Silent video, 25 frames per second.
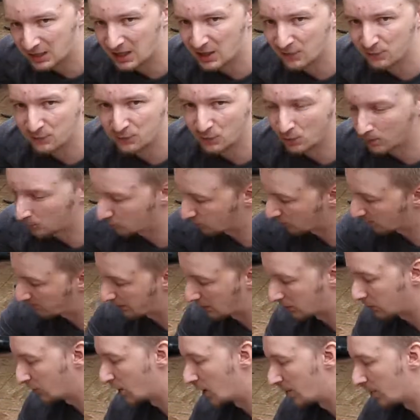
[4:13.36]
platform to
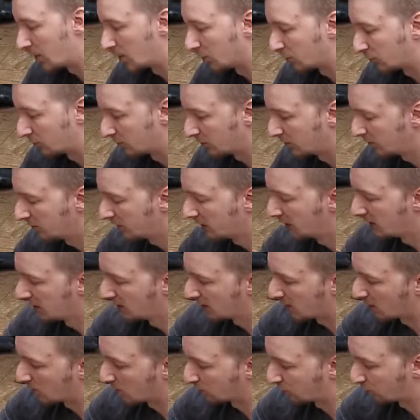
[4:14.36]
bolt up onto,
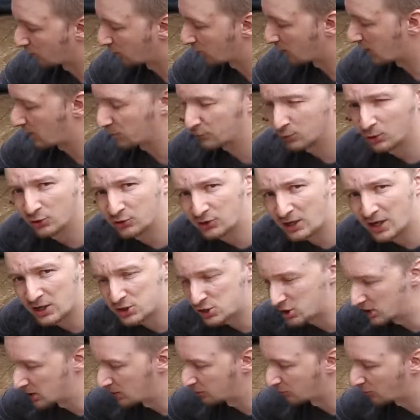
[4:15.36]
and we're still going to have to
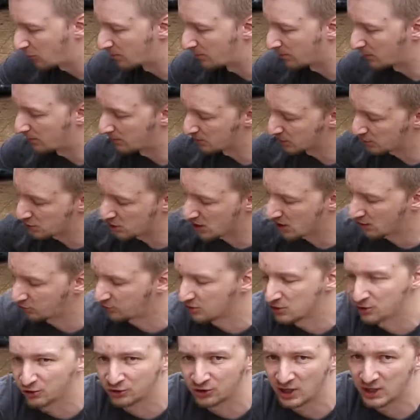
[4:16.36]
attach it into the bottom of the
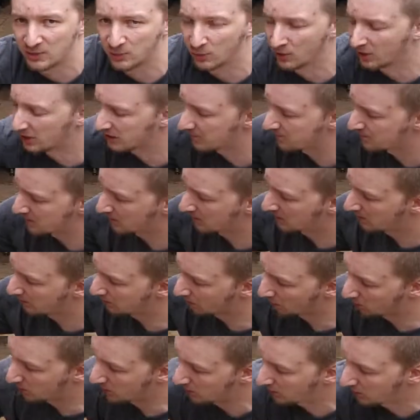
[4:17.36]
chassis the same way,
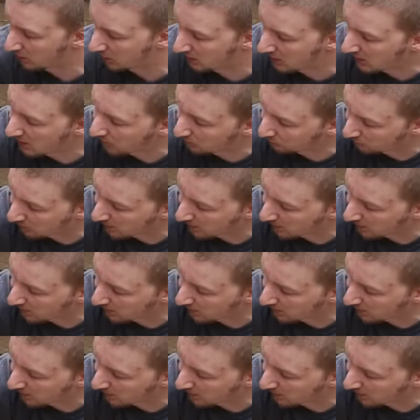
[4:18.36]
but we are going to have